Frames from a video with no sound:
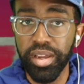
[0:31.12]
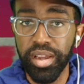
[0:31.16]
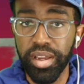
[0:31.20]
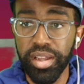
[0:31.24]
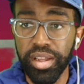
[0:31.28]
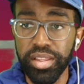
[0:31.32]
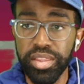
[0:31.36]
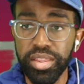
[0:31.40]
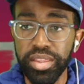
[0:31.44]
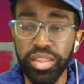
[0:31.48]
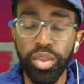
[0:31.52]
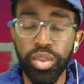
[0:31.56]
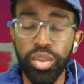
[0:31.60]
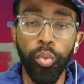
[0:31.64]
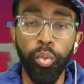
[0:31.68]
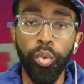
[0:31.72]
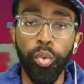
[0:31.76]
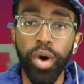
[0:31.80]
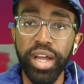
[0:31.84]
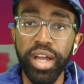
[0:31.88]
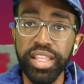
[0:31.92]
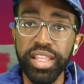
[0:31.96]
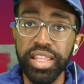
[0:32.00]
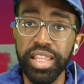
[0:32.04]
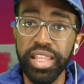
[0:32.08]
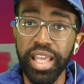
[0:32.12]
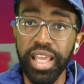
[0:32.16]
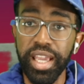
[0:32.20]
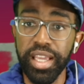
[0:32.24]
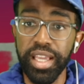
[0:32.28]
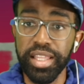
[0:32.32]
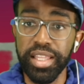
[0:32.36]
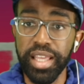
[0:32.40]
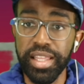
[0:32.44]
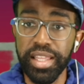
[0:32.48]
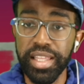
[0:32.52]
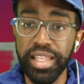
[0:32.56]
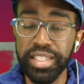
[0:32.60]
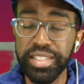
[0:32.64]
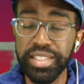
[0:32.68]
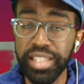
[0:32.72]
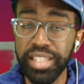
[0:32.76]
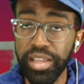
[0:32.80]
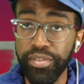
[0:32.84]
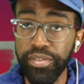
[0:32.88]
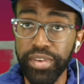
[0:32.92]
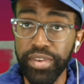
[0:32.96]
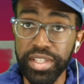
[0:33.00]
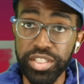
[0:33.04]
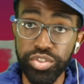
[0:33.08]
The one thing that this
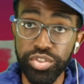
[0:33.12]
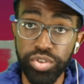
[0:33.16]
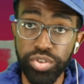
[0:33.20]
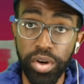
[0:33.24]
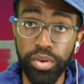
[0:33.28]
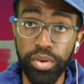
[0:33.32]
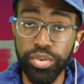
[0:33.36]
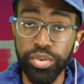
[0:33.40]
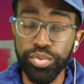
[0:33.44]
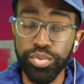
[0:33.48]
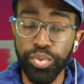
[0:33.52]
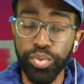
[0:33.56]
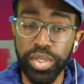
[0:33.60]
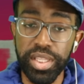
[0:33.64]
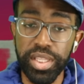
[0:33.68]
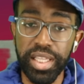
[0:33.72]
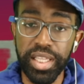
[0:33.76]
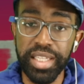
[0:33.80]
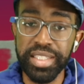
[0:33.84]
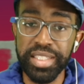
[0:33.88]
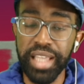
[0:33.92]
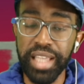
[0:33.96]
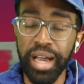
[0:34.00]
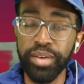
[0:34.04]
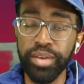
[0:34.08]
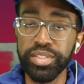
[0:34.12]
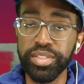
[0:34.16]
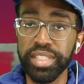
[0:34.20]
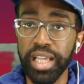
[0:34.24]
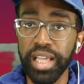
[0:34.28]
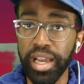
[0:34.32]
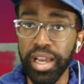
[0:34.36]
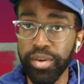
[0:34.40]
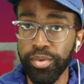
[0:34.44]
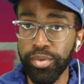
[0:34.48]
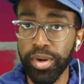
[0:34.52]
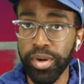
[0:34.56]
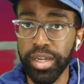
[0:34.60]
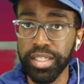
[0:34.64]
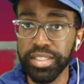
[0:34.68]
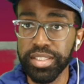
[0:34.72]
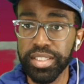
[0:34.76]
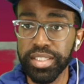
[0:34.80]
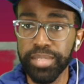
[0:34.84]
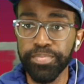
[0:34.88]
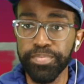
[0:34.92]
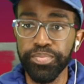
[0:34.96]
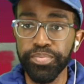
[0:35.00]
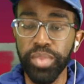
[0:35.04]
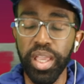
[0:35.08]
defense struggles with is outside runs,
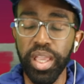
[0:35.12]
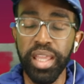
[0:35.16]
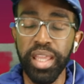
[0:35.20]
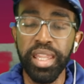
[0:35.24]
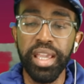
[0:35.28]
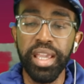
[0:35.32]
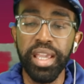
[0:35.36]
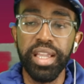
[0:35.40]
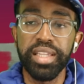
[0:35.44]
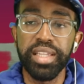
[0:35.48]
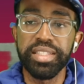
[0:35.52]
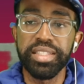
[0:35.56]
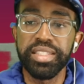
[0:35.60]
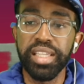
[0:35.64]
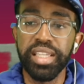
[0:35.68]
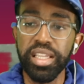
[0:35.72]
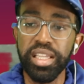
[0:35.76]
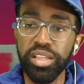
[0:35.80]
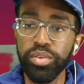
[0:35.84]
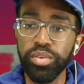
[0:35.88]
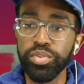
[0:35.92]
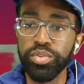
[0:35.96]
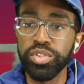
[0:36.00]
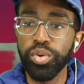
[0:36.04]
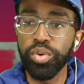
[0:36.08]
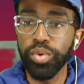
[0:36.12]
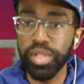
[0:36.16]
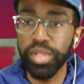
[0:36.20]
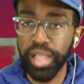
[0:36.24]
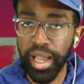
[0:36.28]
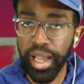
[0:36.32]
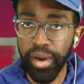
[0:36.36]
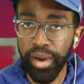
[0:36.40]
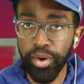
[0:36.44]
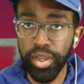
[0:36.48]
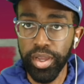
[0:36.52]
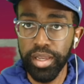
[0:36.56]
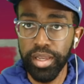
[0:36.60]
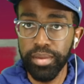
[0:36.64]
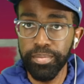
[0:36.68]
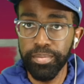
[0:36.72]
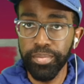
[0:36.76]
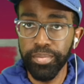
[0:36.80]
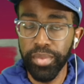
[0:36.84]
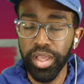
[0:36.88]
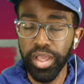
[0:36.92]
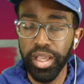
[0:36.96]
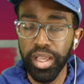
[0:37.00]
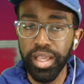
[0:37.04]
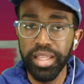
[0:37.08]
and they continue to allow it.
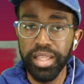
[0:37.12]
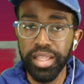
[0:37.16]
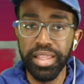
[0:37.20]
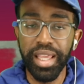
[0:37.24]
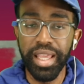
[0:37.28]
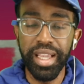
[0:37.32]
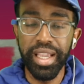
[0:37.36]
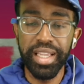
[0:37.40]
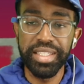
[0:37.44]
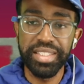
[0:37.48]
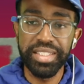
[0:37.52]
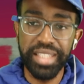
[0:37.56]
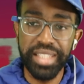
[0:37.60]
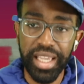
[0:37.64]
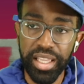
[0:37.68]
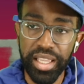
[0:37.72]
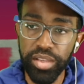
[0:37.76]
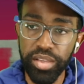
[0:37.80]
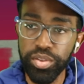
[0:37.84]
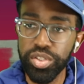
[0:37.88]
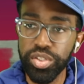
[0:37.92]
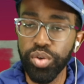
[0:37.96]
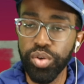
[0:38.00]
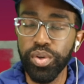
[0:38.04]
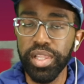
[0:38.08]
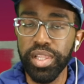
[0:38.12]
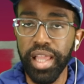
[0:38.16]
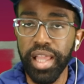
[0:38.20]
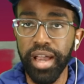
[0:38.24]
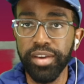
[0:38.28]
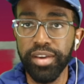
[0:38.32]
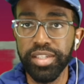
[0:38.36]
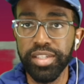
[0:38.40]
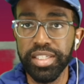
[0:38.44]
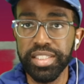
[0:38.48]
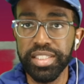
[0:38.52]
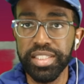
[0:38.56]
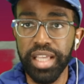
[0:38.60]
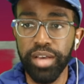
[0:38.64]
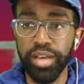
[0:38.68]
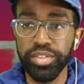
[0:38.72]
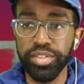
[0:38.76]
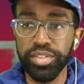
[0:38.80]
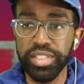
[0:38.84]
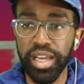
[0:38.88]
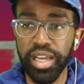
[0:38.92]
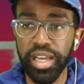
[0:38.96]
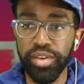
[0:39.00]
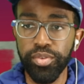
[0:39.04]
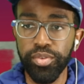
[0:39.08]
They continue to allow these
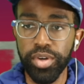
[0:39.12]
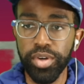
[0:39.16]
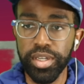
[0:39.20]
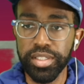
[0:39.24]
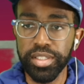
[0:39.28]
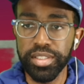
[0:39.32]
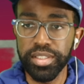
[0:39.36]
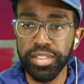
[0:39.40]
outside runs.